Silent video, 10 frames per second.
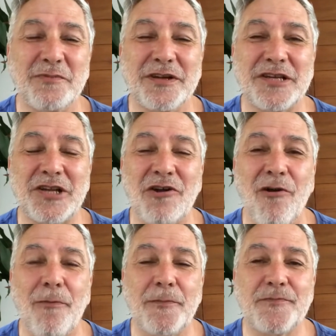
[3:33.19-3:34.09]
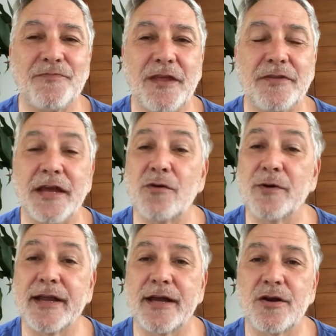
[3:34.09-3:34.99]
But then
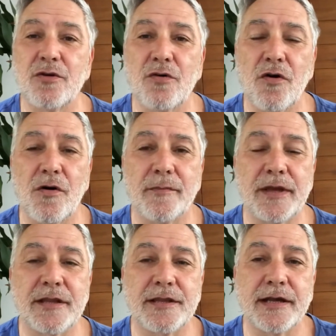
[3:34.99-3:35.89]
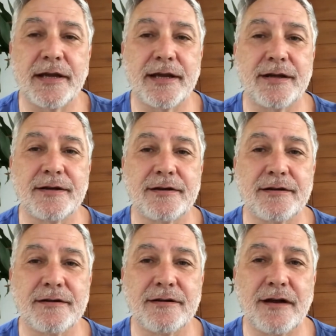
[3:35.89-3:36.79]
when I go home, it's like,
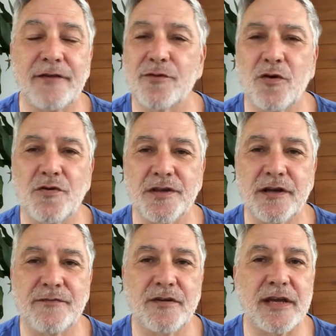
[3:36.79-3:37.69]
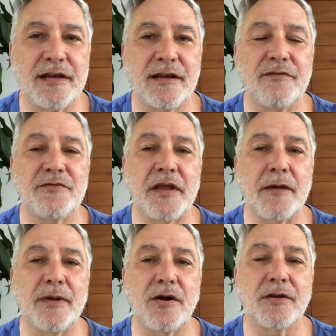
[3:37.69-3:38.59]
of course I forget everything
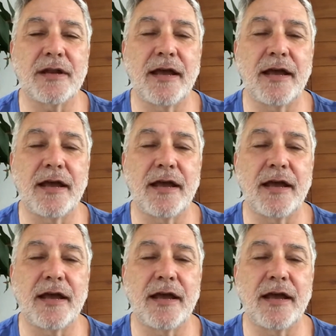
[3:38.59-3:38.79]
about it.